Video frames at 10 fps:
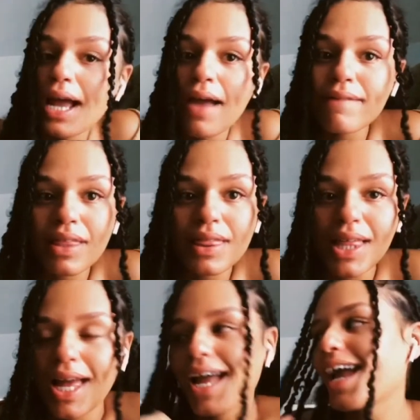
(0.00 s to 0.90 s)

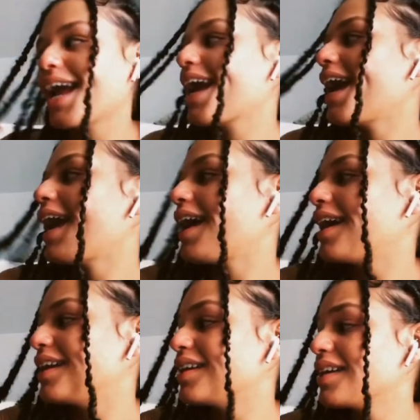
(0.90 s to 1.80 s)
everything
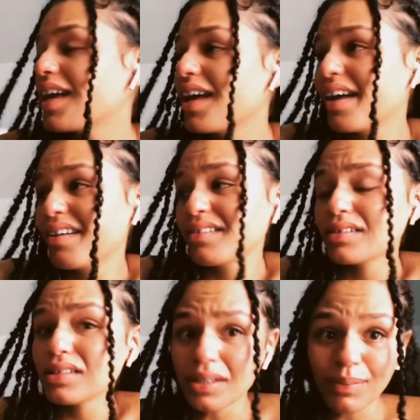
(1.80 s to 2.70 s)
and
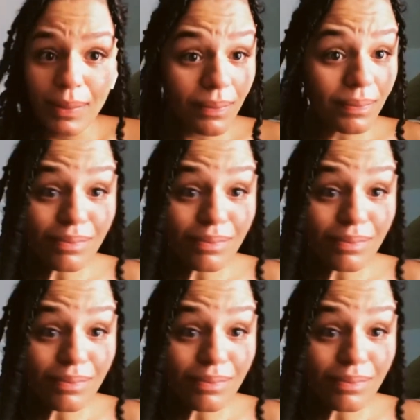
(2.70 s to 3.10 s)
clean my